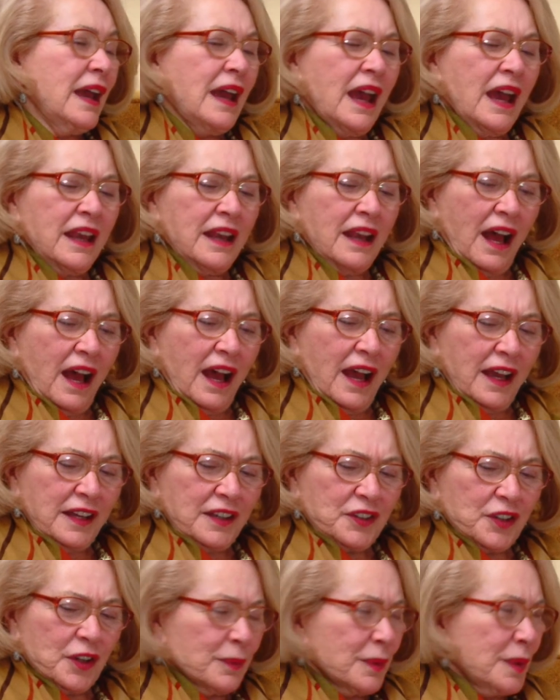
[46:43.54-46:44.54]
And I
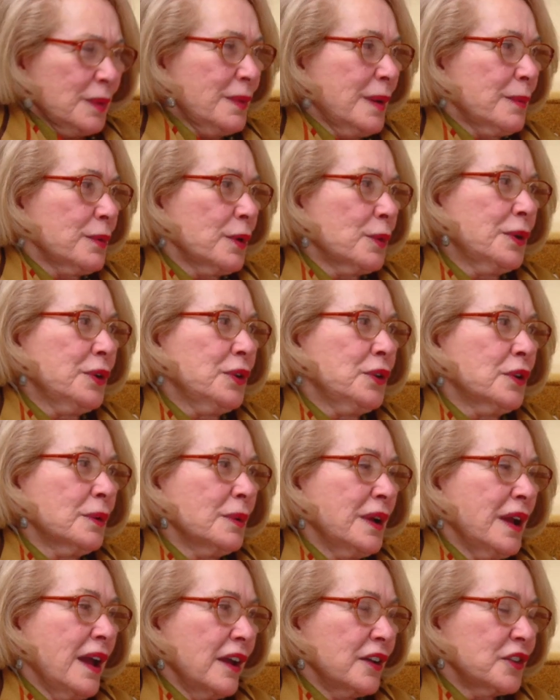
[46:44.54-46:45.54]
don't remember what your
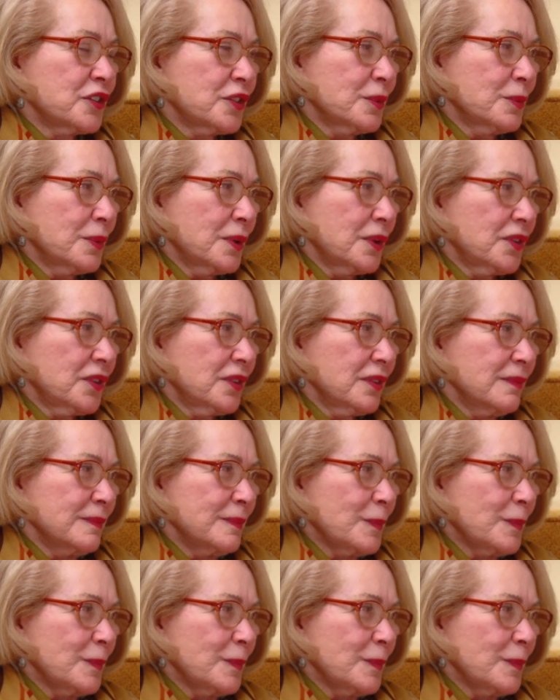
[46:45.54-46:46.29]
reaction was.